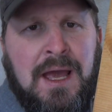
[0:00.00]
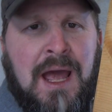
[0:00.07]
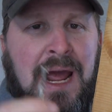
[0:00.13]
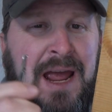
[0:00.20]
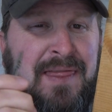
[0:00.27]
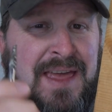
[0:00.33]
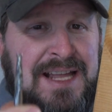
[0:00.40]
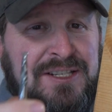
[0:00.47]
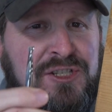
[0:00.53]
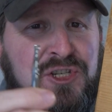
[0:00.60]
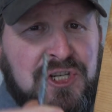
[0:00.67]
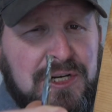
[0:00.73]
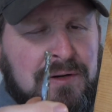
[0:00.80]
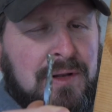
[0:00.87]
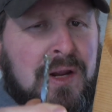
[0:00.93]
And that's
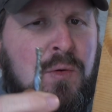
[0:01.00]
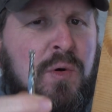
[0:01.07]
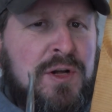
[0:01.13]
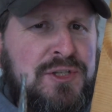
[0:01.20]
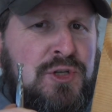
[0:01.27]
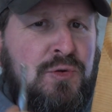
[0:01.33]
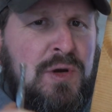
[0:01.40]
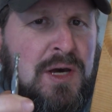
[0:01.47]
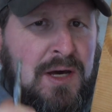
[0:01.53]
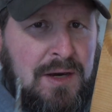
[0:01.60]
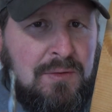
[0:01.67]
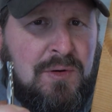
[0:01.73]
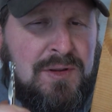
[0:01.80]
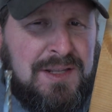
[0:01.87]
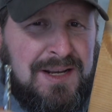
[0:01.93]
generally what you
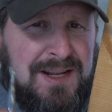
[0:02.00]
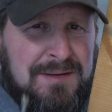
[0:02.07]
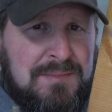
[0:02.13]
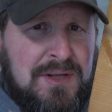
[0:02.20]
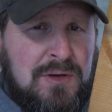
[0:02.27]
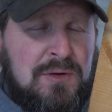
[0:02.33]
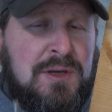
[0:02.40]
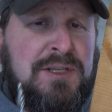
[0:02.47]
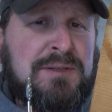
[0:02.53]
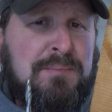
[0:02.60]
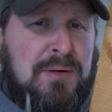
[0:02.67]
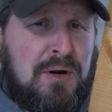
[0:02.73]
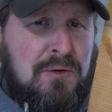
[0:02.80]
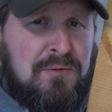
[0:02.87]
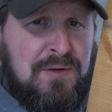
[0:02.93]
cut with an end mill, is a
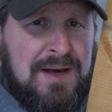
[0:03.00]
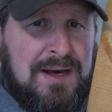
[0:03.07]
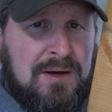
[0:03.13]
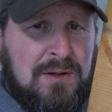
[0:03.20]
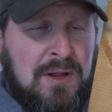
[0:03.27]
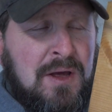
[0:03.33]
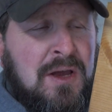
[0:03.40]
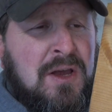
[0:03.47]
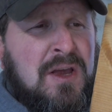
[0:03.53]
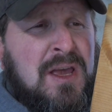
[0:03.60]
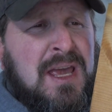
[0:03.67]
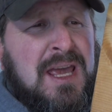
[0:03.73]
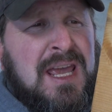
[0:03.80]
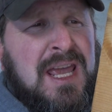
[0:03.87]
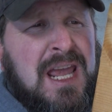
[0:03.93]
profile.
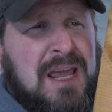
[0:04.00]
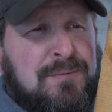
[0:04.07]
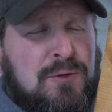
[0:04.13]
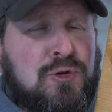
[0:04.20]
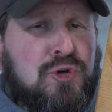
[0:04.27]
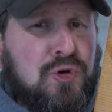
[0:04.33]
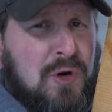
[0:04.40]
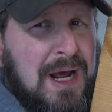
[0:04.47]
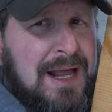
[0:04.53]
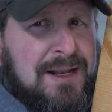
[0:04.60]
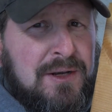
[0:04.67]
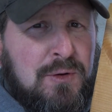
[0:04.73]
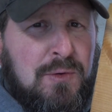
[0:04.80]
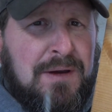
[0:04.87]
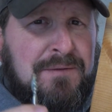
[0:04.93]
If you try to
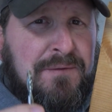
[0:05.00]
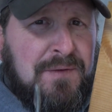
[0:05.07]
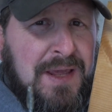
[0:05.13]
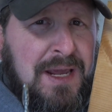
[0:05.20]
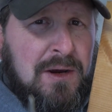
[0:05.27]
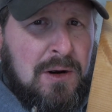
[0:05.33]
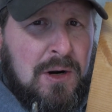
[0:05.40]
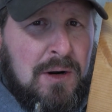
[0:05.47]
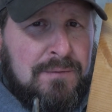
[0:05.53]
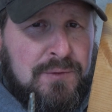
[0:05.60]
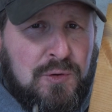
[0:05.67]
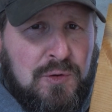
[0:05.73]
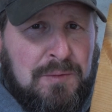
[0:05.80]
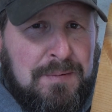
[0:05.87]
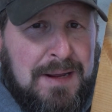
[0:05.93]
do a V-carve
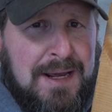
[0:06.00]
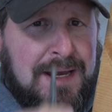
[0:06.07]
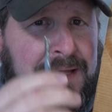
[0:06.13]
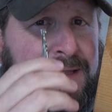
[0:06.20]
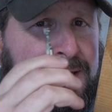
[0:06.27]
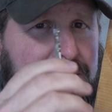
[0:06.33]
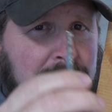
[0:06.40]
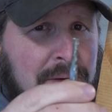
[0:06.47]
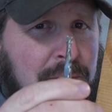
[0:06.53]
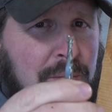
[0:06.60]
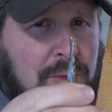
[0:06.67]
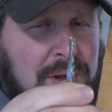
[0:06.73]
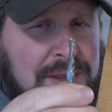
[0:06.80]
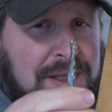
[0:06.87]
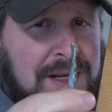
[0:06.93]
toolpath
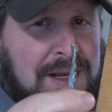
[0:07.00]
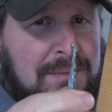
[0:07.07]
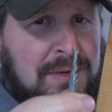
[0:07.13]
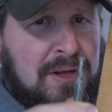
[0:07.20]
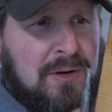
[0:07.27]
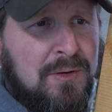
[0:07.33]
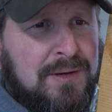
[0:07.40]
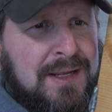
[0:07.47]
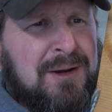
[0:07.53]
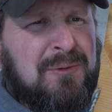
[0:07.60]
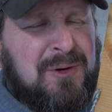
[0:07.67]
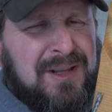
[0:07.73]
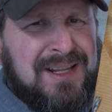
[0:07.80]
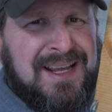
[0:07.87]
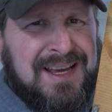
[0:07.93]
with an end mill, it
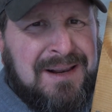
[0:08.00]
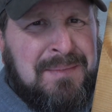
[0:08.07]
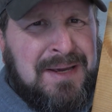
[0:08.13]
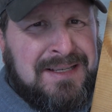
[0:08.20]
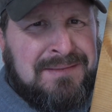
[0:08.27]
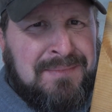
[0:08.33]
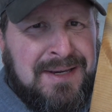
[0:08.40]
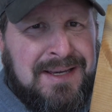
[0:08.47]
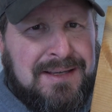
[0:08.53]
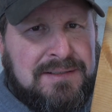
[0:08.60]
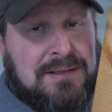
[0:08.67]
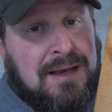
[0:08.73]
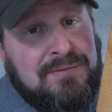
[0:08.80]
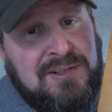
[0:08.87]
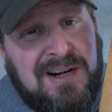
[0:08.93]
really kind of makes a
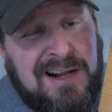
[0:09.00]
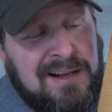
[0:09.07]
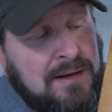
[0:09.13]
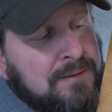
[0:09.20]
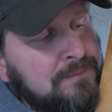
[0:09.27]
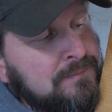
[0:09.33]
mess. I've tried it.